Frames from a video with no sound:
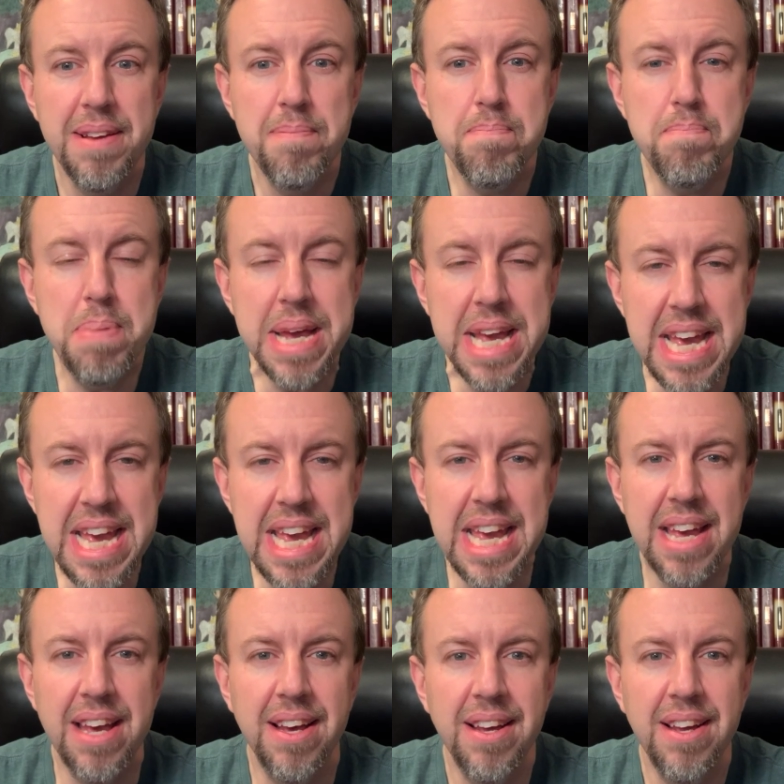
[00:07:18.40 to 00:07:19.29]

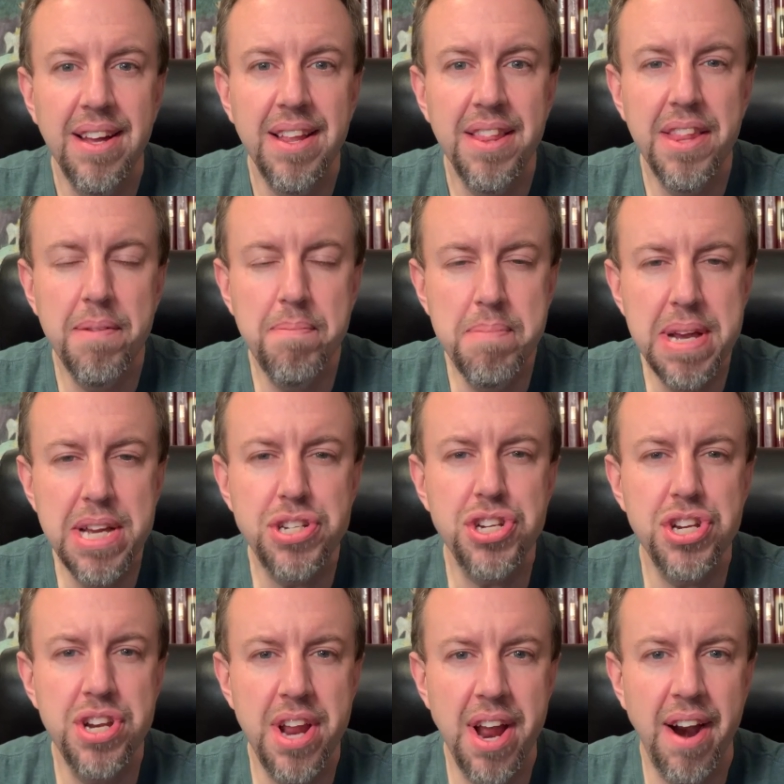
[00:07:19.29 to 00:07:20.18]
Be the
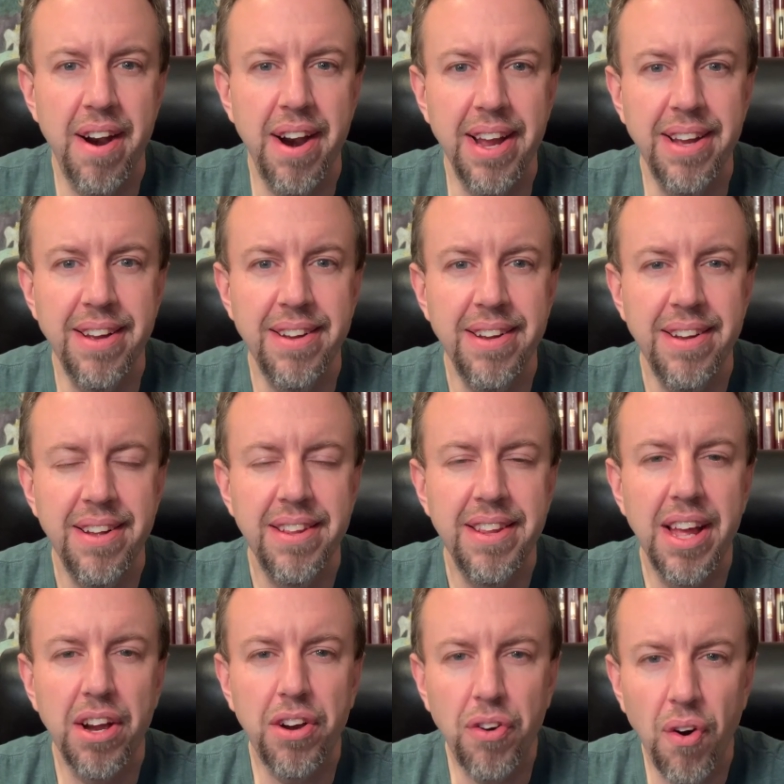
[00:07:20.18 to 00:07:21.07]
missionary
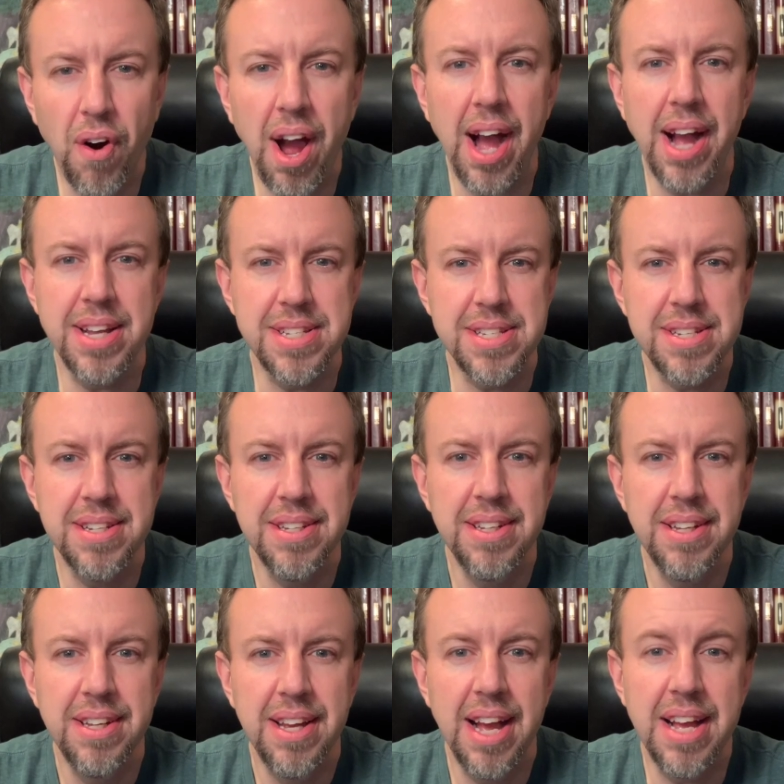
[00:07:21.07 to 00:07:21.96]
that Christ
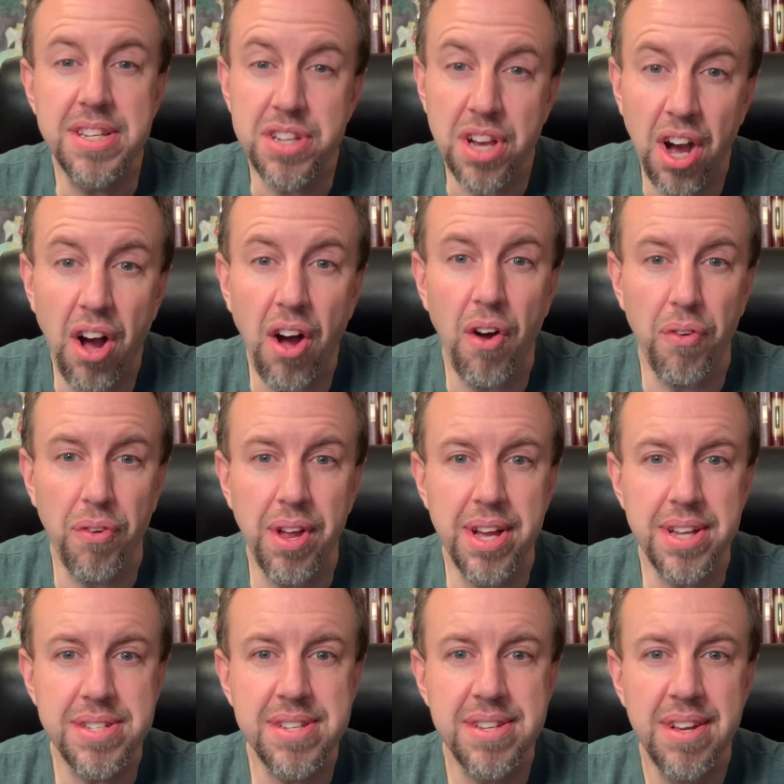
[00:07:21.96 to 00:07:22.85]
has called
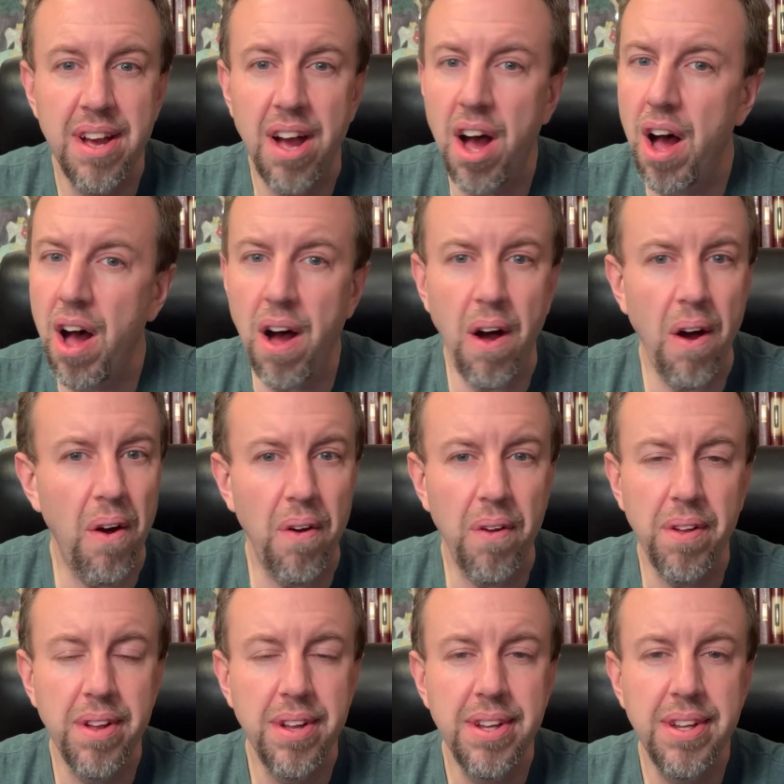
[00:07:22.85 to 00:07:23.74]
us all
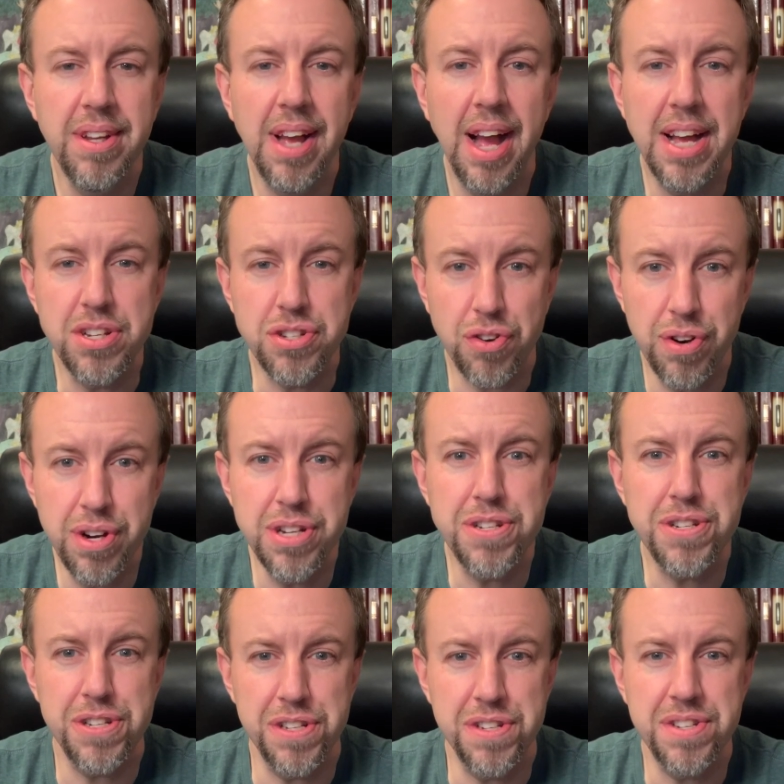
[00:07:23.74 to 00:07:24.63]
as
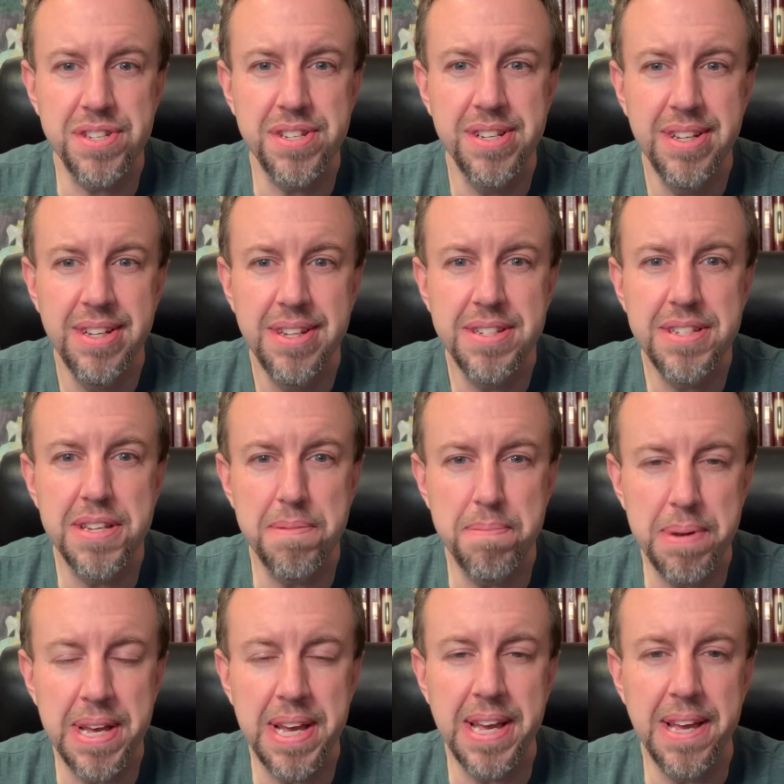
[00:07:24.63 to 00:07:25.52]
Christians to
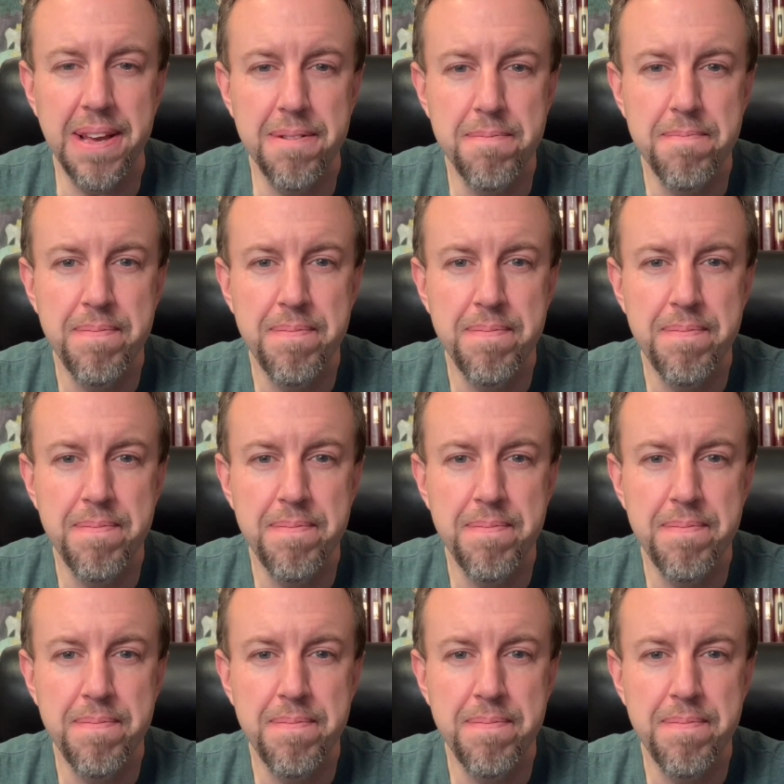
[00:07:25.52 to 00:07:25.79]
be.